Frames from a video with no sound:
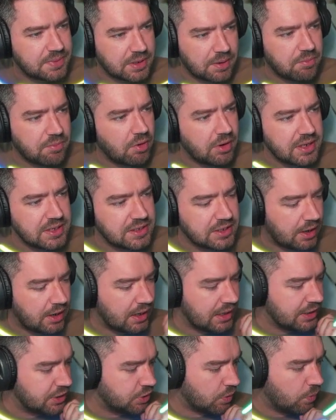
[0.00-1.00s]
I'm not
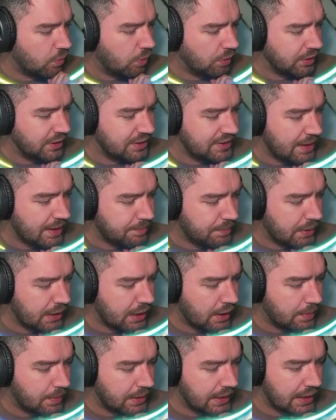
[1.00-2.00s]
entirely sure. What does that
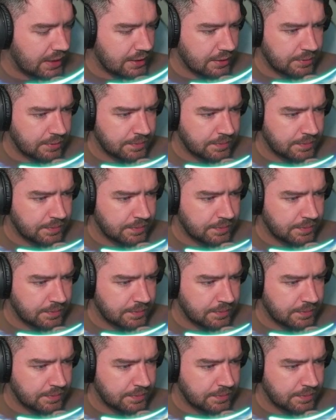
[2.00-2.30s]
become again?